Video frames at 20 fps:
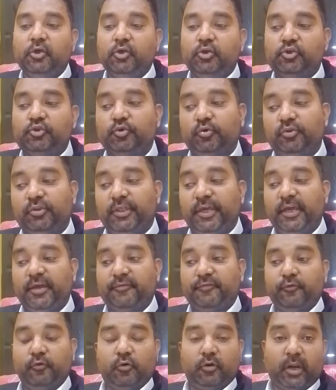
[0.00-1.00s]
So
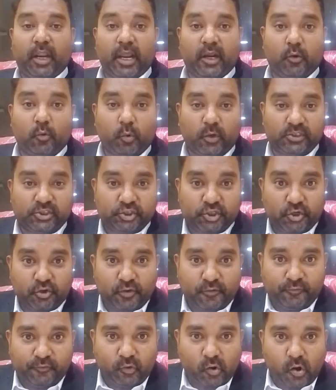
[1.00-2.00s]
therefore, a question
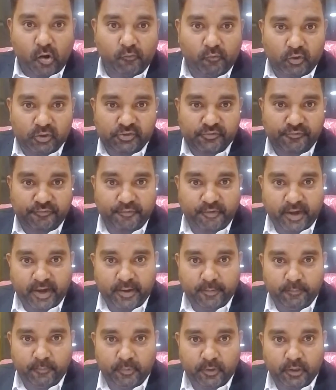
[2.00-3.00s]
of law was
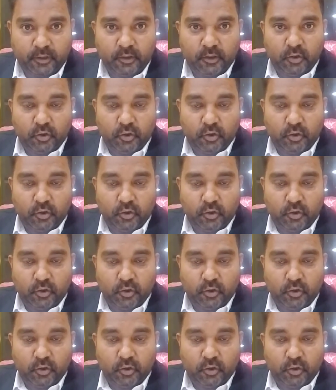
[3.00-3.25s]
framed